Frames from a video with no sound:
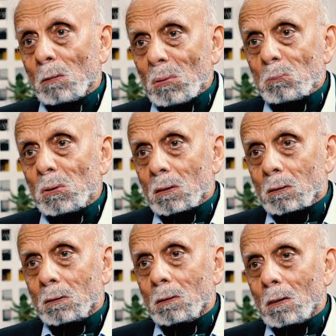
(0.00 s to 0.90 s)
commitment,
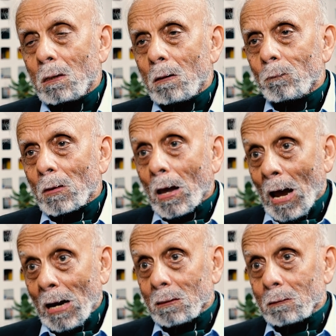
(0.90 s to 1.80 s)

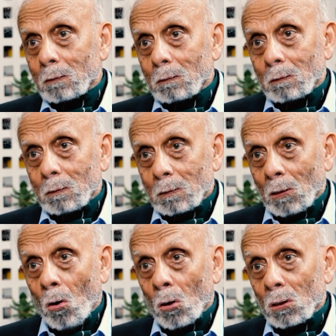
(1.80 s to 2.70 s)
and the
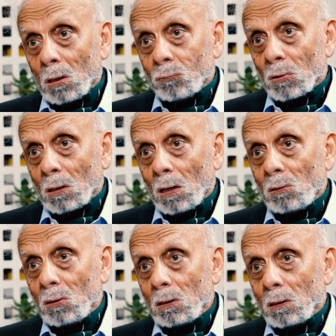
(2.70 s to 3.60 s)
honor of the
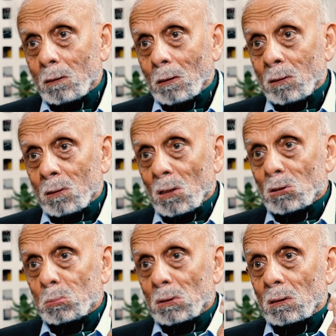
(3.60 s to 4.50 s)
country and the
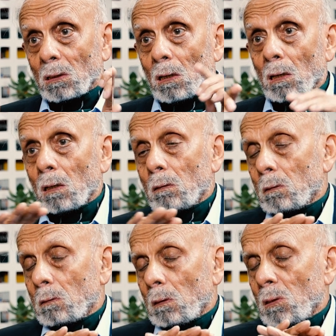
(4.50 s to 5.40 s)
regiment
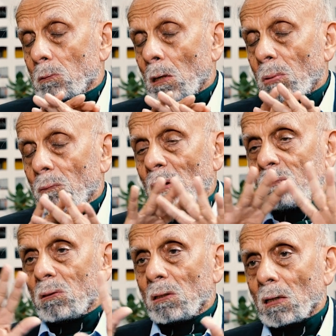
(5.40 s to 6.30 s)
is above
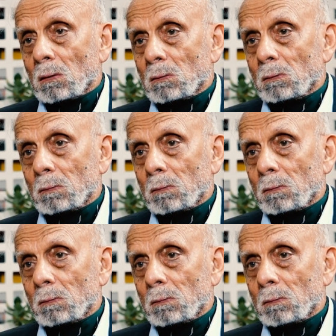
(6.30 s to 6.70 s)
everything else.